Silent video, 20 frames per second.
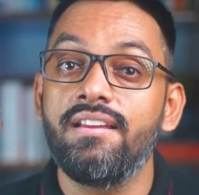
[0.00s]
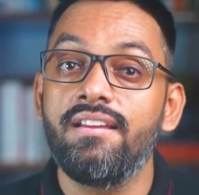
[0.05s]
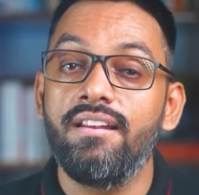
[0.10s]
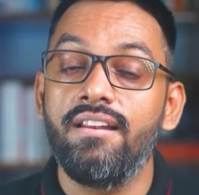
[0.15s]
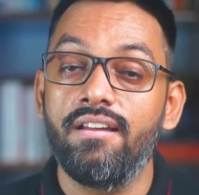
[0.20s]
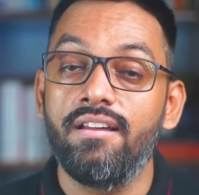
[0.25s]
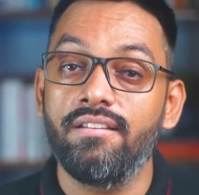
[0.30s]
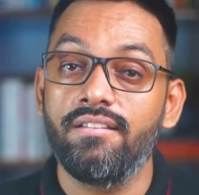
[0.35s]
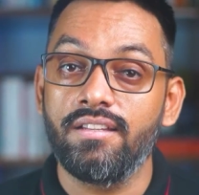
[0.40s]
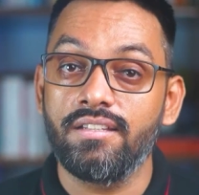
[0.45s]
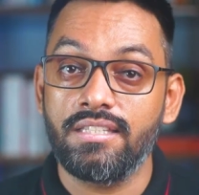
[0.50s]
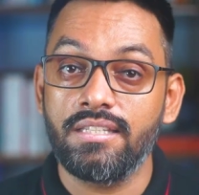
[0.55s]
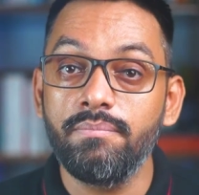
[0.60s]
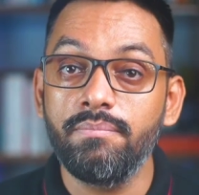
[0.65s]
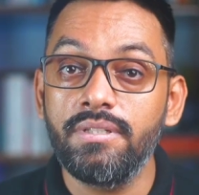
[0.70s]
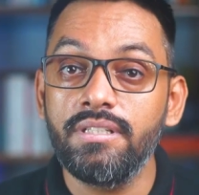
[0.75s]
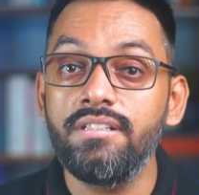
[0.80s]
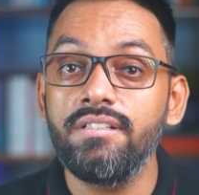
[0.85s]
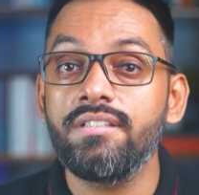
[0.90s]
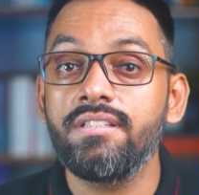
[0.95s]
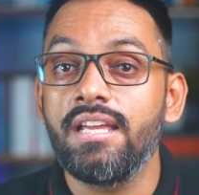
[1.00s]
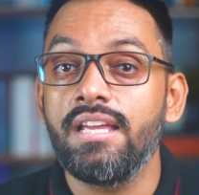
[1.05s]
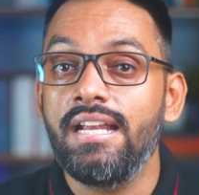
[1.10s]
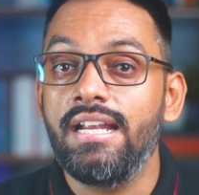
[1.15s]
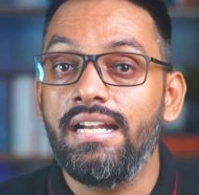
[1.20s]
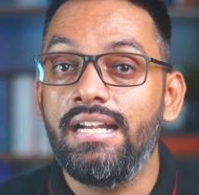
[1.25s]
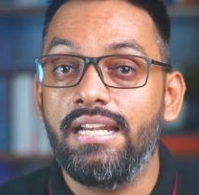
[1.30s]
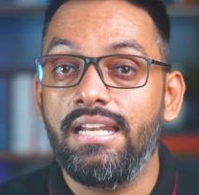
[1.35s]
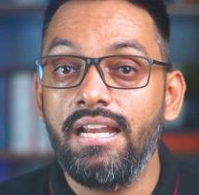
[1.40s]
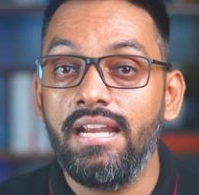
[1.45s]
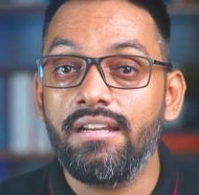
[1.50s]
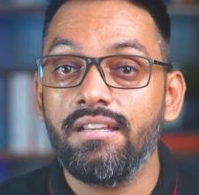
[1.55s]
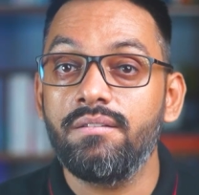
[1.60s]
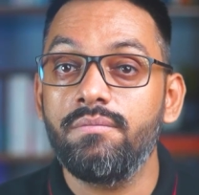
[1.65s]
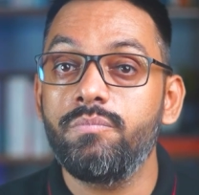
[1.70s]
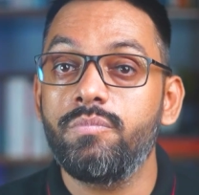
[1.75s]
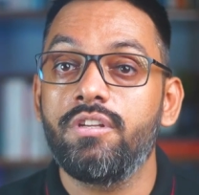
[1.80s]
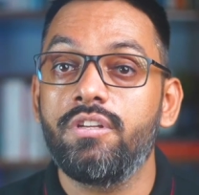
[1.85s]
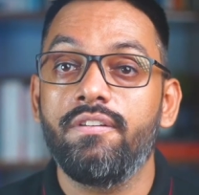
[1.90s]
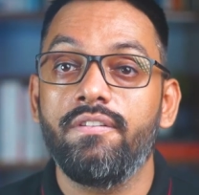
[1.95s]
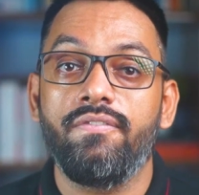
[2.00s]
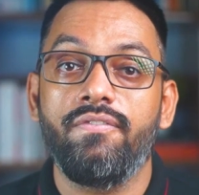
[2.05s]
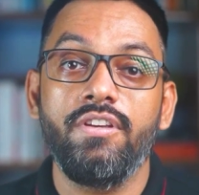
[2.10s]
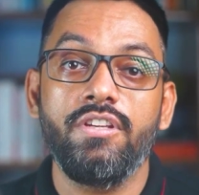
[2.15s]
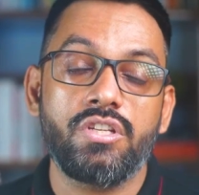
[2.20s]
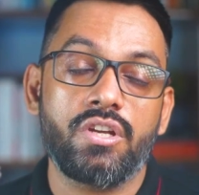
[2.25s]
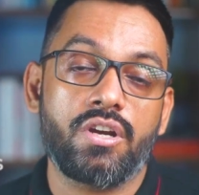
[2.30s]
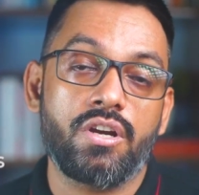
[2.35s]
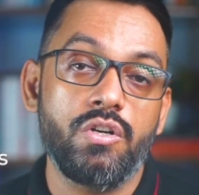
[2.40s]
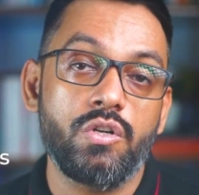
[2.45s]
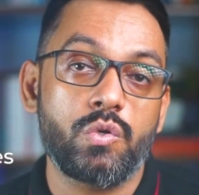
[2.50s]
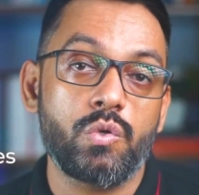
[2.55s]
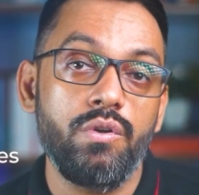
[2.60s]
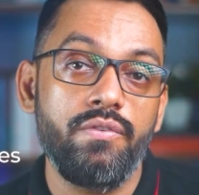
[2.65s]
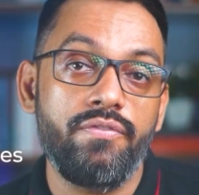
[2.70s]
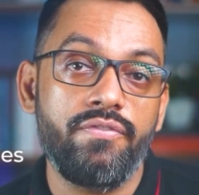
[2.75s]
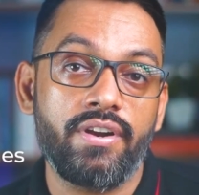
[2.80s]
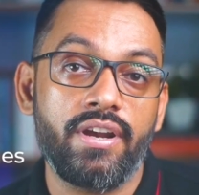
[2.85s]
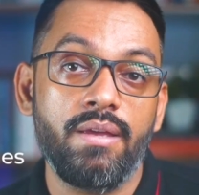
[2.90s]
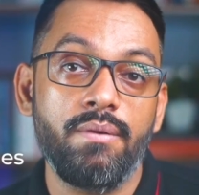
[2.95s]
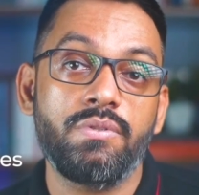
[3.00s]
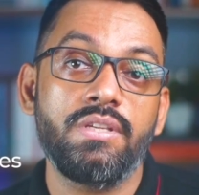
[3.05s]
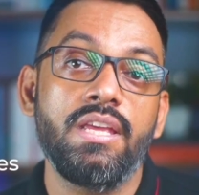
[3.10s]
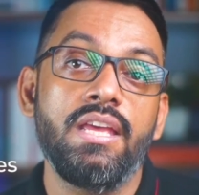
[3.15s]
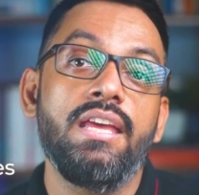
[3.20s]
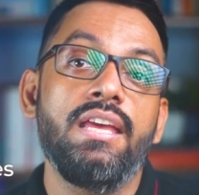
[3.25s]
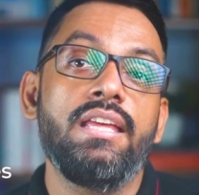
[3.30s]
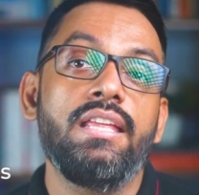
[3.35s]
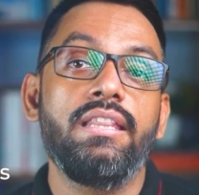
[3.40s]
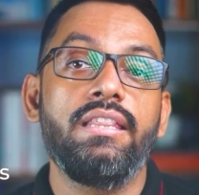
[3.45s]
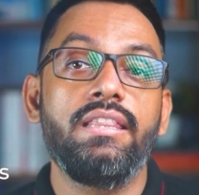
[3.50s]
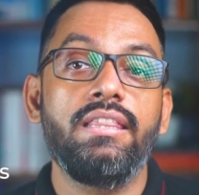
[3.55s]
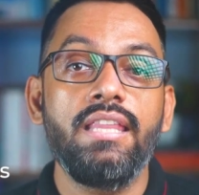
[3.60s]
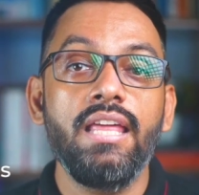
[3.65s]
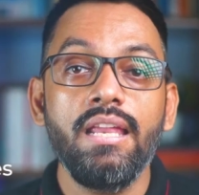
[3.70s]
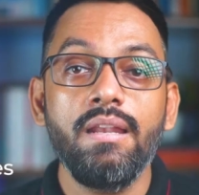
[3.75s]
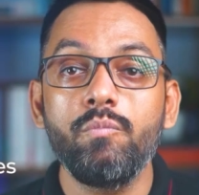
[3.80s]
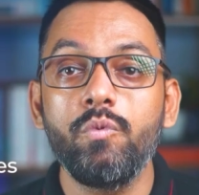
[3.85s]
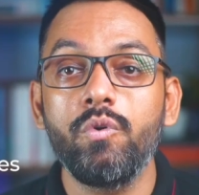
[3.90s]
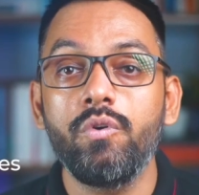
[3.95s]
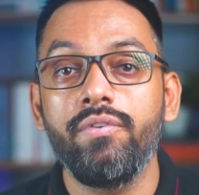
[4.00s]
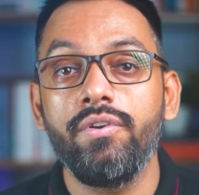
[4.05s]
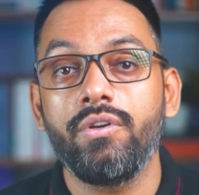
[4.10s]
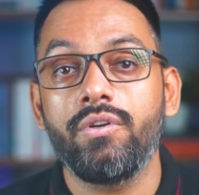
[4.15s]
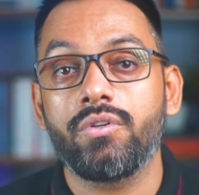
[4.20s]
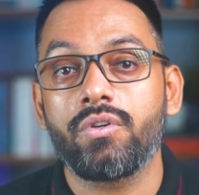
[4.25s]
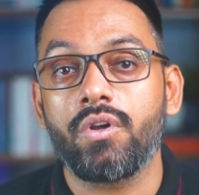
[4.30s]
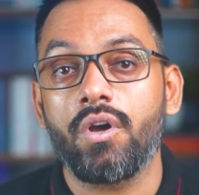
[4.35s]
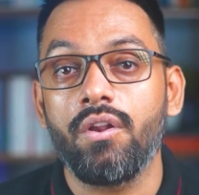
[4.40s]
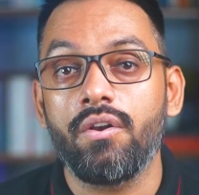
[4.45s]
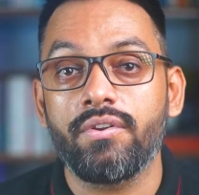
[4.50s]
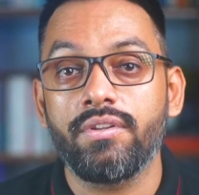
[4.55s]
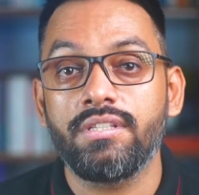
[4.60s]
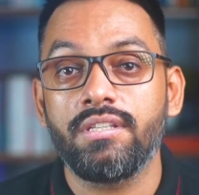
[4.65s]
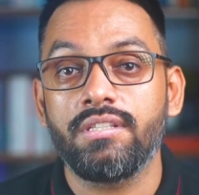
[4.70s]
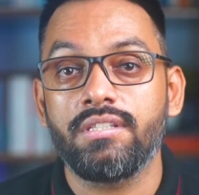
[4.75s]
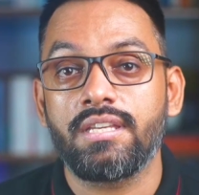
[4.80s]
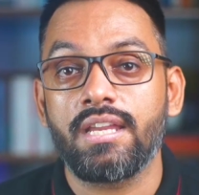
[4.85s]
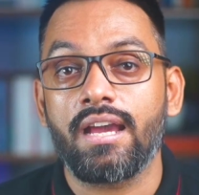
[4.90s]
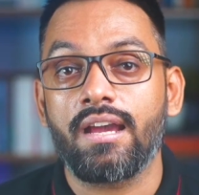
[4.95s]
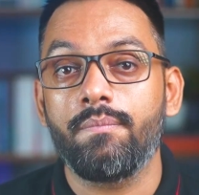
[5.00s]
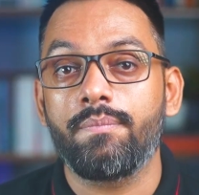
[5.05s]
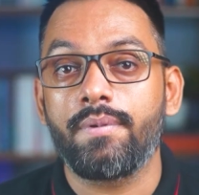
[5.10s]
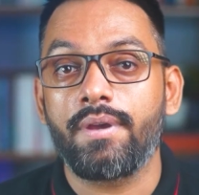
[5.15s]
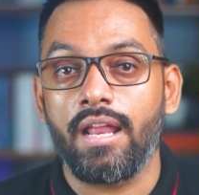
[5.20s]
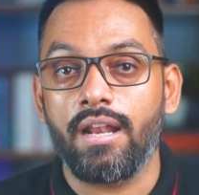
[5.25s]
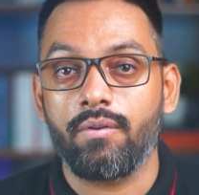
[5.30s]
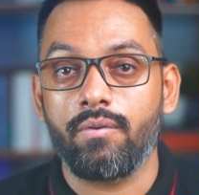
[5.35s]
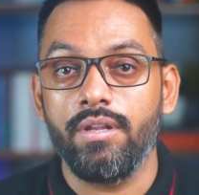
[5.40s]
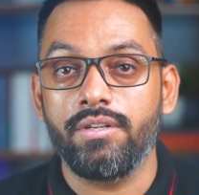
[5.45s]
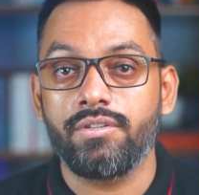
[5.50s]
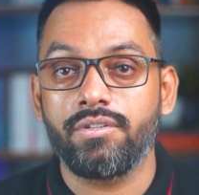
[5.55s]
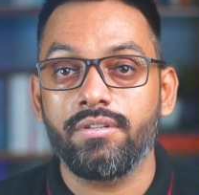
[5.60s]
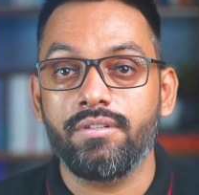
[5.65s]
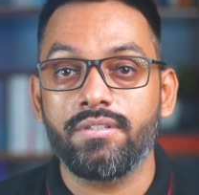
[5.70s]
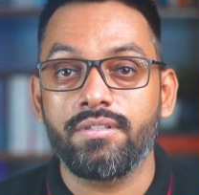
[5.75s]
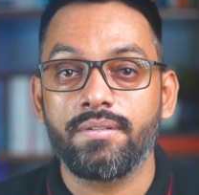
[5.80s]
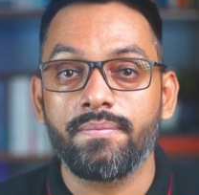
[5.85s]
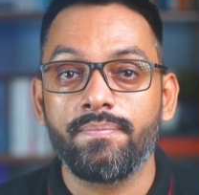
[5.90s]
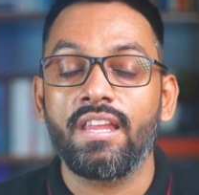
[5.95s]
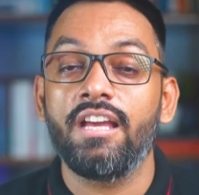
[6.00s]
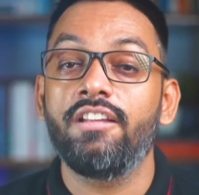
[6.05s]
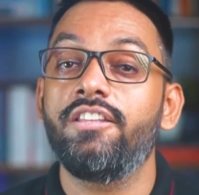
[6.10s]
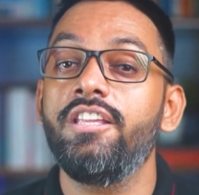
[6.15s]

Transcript: learn the symbols, datums, feature control frames, then move into tolerances stack up calculations.